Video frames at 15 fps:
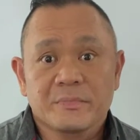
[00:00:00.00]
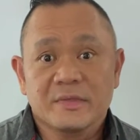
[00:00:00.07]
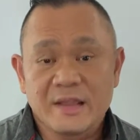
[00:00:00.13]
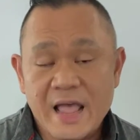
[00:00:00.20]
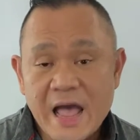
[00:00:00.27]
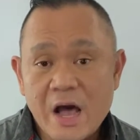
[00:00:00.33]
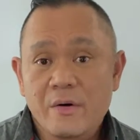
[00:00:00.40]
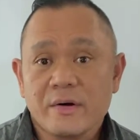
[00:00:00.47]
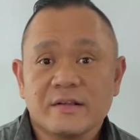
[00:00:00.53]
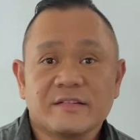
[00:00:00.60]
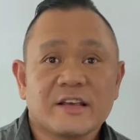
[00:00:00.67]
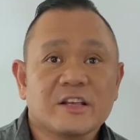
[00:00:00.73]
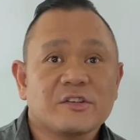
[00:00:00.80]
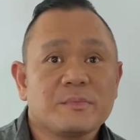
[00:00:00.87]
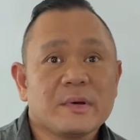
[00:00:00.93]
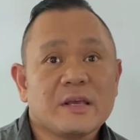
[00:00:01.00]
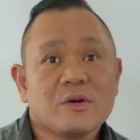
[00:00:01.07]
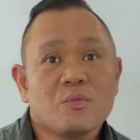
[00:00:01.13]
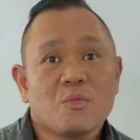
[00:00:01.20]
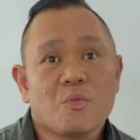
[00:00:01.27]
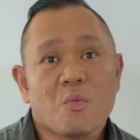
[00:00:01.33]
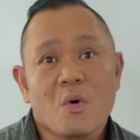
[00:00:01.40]
Now it takes me
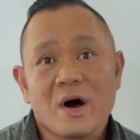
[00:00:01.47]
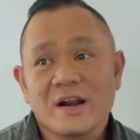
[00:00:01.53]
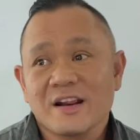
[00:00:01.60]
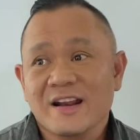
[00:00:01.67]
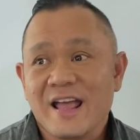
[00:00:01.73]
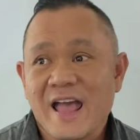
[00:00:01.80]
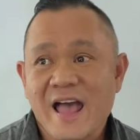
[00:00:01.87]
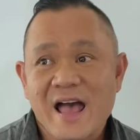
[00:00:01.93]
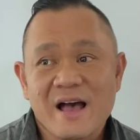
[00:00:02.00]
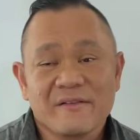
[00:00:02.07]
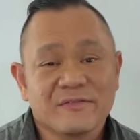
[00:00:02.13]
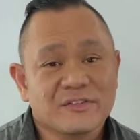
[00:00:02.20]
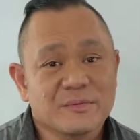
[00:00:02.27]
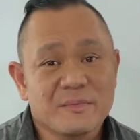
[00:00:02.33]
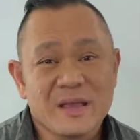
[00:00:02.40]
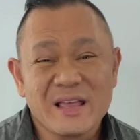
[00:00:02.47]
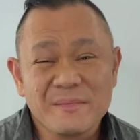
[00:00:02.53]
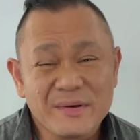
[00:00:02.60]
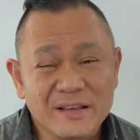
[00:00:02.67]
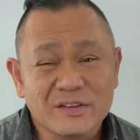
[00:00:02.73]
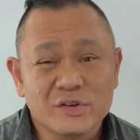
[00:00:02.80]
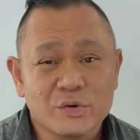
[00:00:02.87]
1.5 to
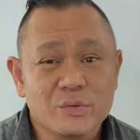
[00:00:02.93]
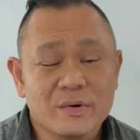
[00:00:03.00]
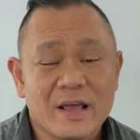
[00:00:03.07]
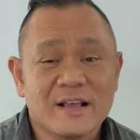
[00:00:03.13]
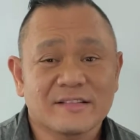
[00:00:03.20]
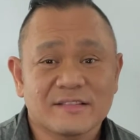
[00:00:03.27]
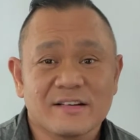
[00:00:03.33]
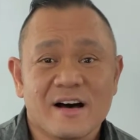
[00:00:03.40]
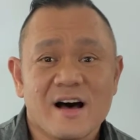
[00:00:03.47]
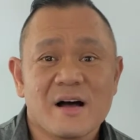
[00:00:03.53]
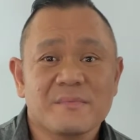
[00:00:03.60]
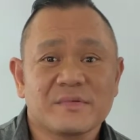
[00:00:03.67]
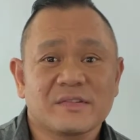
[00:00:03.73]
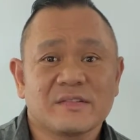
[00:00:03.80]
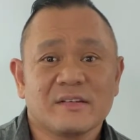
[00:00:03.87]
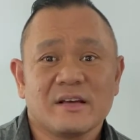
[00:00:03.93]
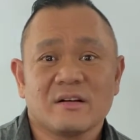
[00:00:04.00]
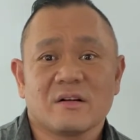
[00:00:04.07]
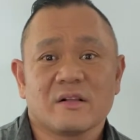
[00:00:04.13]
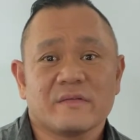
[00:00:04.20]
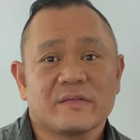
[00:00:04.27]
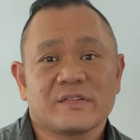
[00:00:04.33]
maybe 2 days tops,
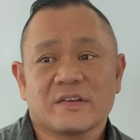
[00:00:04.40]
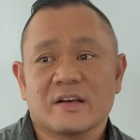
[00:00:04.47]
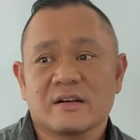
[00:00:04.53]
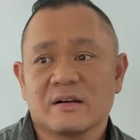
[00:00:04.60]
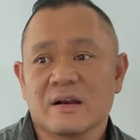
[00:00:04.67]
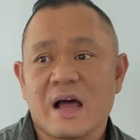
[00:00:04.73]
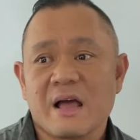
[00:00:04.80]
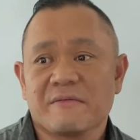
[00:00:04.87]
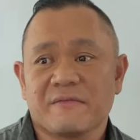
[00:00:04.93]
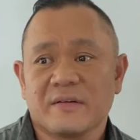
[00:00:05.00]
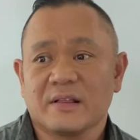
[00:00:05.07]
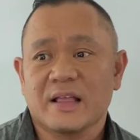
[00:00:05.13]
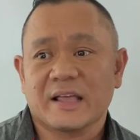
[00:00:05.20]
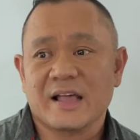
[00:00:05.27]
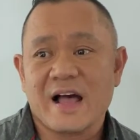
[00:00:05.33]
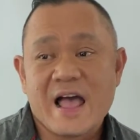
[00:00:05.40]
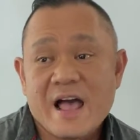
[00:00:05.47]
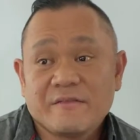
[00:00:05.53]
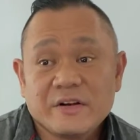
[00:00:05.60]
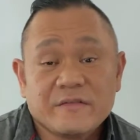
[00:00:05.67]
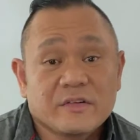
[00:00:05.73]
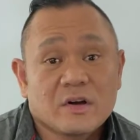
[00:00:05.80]
and all of a sudden I feel like I
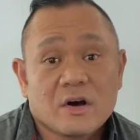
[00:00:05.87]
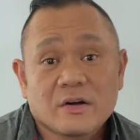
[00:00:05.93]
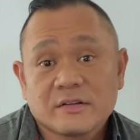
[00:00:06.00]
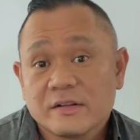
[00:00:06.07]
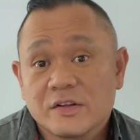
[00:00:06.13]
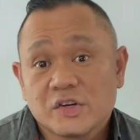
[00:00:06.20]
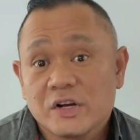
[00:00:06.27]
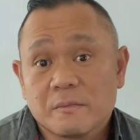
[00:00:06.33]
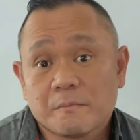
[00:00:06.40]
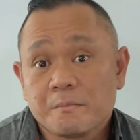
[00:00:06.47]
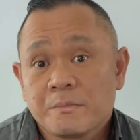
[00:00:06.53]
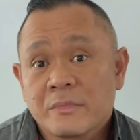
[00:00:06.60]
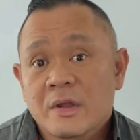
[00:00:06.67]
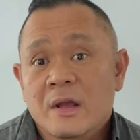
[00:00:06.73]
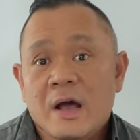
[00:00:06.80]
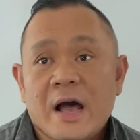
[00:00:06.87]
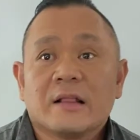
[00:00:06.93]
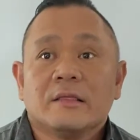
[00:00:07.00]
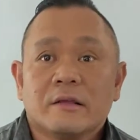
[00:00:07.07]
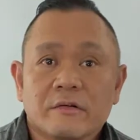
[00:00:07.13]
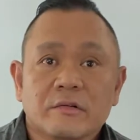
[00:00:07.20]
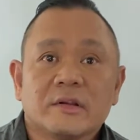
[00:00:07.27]
haven't even gotten to the gym. I
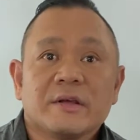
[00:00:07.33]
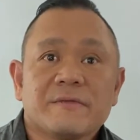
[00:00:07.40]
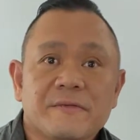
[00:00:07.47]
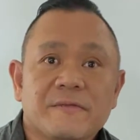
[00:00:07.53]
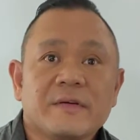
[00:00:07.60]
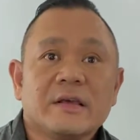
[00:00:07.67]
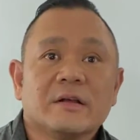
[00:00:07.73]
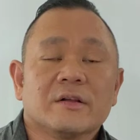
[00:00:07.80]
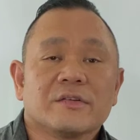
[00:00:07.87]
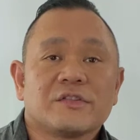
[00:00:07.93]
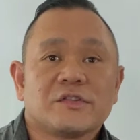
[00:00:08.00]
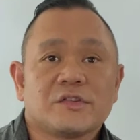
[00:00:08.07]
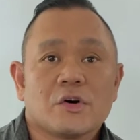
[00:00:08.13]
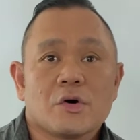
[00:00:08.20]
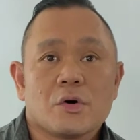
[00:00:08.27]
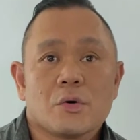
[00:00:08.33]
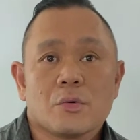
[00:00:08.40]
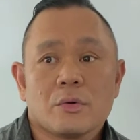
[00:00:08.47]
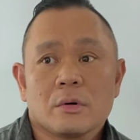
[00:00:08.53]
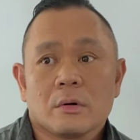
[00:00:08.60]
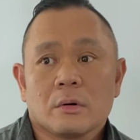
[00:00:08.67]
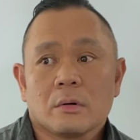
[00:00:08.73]
literally feel
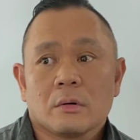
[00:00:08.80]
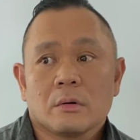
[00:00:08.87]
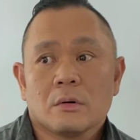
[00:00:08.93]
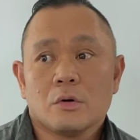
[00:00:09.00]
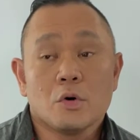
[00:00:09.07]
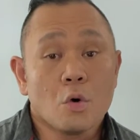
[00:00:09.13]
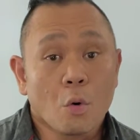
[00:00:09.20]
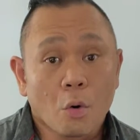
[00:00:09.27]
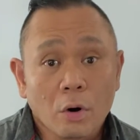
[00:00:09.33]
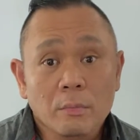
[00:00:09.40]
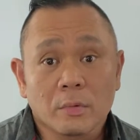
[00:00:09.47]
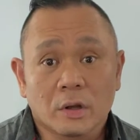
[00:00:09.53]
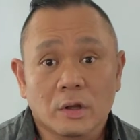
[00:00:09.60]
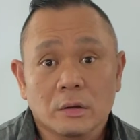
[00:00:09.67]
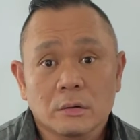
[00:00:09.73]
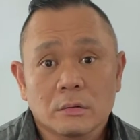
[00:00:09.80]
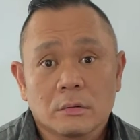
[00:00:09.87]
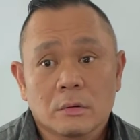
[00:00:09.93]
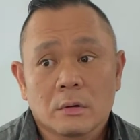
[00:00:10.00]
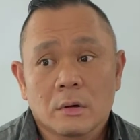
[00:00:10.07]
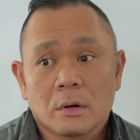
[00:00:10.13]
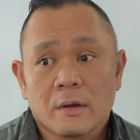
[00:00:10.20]
so normal
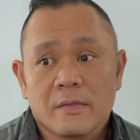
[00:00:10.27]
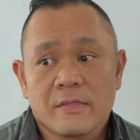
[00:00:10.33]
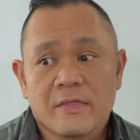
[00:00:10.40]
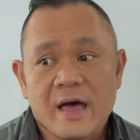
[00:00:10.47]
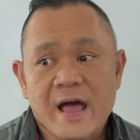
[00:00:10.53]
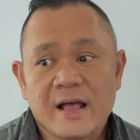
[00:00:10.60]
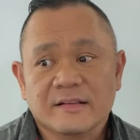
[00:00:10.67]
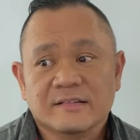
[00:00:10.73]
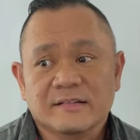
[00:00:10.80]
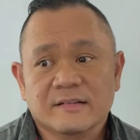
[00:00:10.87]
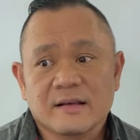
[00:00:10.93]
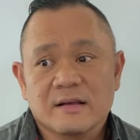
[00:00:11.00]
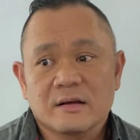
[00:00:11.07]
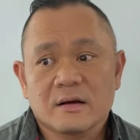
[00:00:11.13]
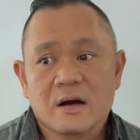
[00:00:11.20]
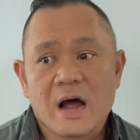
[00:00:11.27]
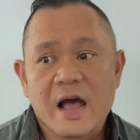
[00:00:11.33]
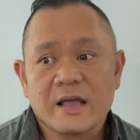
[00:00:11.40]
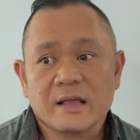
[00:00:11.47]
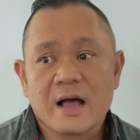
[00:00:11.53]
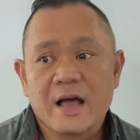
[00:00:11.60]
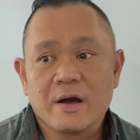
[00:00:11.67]
that
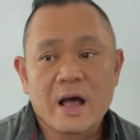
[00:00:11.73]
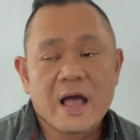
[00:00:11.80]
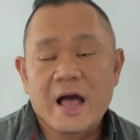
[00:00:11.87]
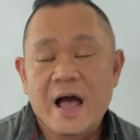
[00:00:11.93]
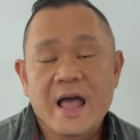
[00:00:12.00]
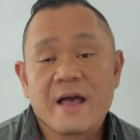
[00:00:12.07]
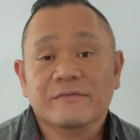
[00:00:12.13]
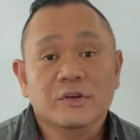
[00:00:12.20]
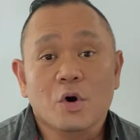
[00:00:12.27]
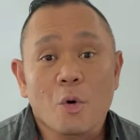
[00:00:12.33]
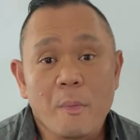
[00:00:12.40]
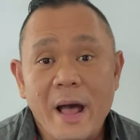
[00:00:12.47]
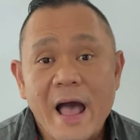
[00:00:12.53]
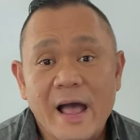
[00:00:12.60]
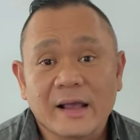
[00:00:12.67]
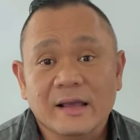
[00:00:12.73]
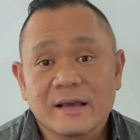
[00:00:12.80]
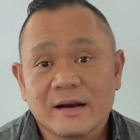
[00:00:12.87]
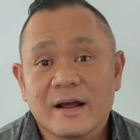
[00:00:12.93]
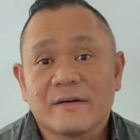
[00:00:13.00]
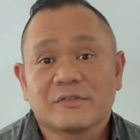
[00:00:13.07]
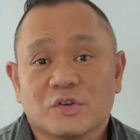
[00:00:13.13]
I have to go back
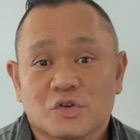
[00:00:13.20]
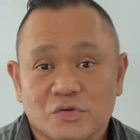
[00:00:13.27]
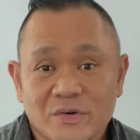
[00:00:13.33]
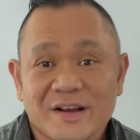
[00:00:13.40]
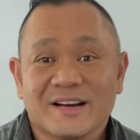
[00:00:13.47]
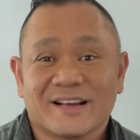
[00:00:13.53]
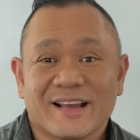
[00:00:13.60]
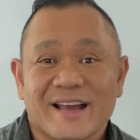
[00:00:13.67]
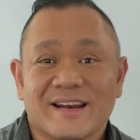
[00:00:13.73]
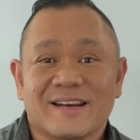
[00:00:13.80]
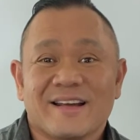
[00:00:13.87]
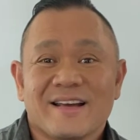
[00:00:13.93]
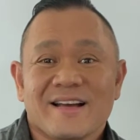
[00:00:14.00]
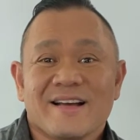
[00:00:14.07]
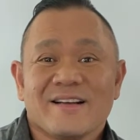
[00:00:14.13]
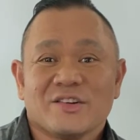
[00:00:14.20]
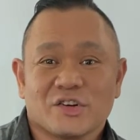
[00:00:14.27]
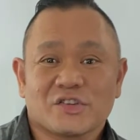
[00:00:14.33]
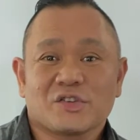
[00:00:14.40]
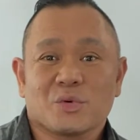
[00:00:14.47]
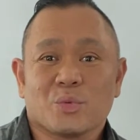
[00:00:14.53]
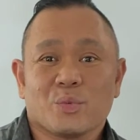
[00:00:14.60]
and to train again
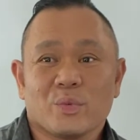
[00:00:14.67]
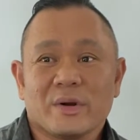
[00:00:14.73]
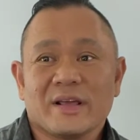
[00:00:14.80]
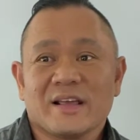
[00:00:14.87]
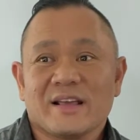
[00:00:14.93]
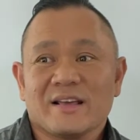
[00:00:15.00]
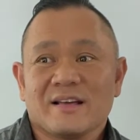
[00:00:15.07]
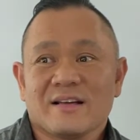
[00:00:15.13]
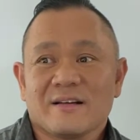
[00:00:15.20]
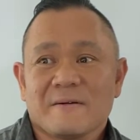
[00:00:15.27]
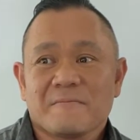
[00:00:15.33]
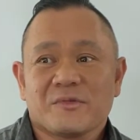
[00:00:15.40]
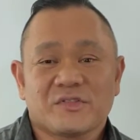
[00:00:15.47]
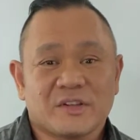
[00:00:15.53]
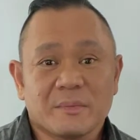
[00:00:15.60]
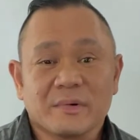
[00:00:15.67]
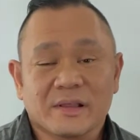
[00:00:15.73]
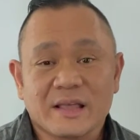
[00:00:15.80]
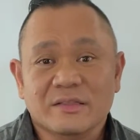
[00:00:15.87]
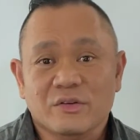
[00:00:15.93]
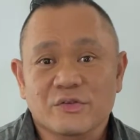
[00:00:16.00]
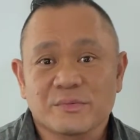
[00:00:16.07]
just to
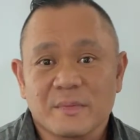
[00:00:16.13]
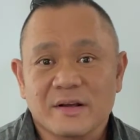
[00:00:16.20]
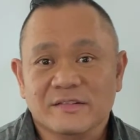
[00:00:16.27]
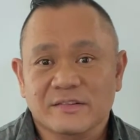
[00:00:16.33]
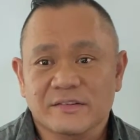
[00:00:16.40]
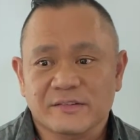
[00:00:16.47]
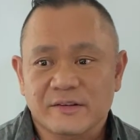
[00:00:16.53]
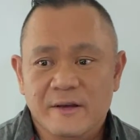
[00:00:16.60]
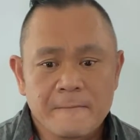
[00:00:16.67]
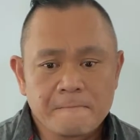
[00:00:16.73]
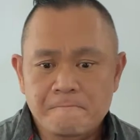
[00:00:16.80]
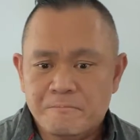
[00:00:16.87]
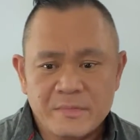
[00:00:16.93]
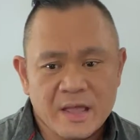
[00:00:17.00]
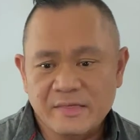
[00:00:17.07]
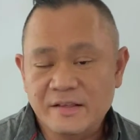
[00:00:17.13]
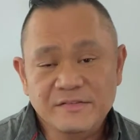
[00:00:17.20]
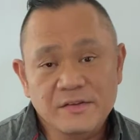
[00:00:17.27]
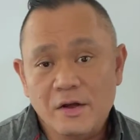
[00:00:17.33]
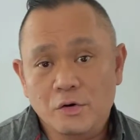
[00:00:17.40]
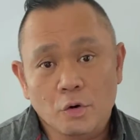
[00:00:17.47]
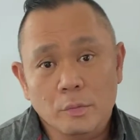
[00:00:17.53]
re-stimulate those muscles. And
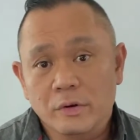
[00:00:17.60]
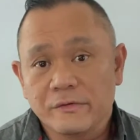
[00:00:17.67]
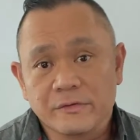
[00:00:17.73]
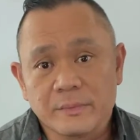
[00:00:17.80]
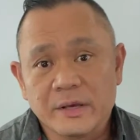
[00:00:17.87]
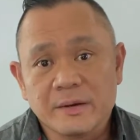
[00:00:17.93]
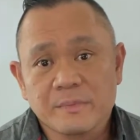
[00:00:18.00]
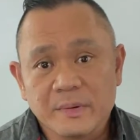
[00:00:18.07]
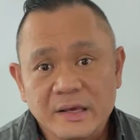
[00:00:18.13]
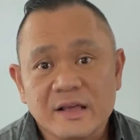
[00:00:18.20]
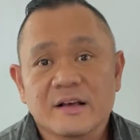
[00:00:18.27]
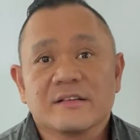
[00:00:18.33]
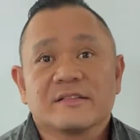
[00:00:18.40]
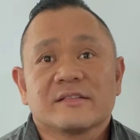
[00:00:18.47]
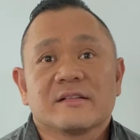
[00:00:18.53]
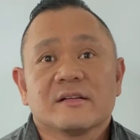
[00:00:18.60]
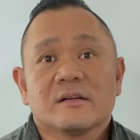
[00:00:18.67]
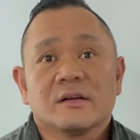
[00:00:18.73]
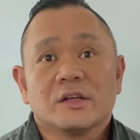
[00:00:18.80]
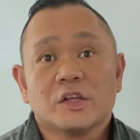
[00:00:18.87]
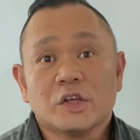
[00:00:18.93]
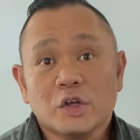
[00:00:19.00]
that's not normal for me because
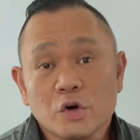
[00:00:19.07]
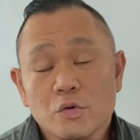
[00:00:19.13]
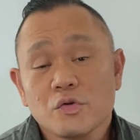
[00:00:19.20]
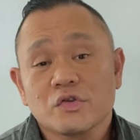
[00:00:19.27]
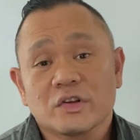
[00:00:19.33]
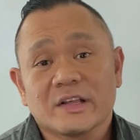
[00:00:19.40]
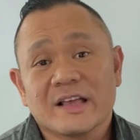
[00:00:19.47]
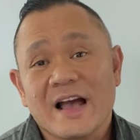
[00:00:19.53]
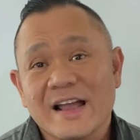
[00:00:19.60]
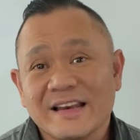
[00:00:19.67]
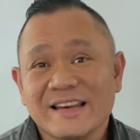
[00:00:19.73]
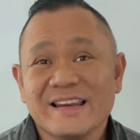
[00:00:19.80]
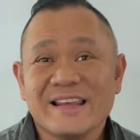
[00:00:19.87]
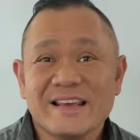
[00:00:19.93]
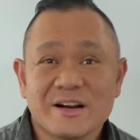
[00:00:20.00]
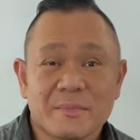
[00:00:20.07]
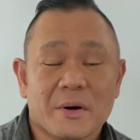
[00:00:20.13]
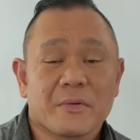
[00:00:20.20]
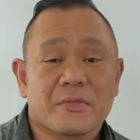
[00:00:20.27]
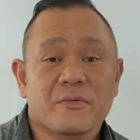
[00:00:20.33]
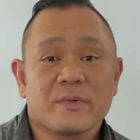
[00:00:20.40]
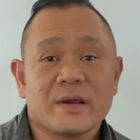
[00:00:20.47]
usually I need
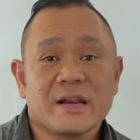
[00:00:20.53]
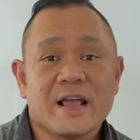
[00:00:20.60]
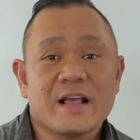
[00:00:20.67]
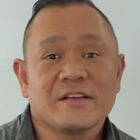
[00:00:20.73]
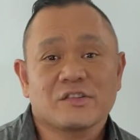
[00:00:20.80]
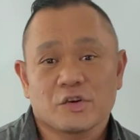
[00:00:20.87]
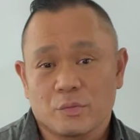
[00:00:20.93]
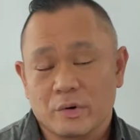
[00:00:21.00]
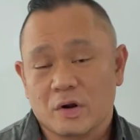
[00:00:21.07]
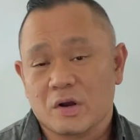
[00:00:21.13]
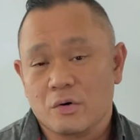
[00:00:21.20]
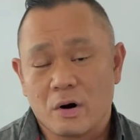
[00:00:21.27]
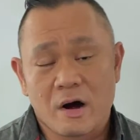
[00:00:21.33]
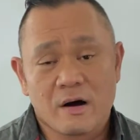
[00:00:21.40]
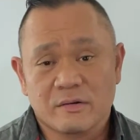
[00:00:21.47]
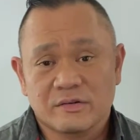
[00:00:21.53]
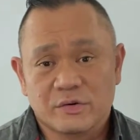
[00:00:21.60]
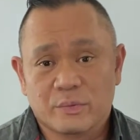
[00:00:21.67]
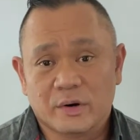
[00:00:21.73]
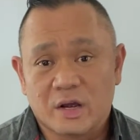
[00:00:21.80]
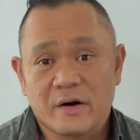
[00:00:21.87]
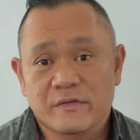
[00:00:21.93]
about 3 days to
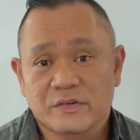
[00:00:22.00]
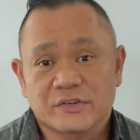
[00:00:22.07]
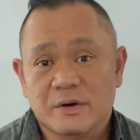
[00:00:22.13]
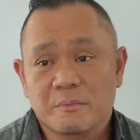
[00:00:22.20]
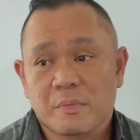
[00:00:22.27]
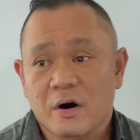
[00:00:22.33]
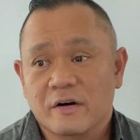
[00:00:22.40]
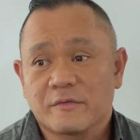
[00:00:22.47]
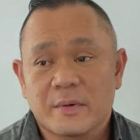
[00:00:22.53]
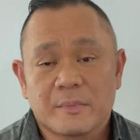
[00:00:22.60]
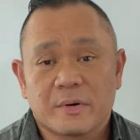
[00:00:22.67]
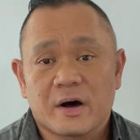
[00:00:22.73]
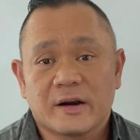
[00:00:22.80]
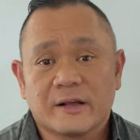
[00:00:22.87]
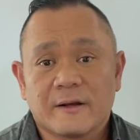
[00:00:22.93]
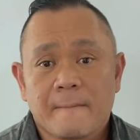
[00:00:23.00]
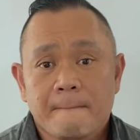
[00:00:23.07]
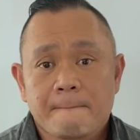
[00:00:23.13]
recover some part of my body.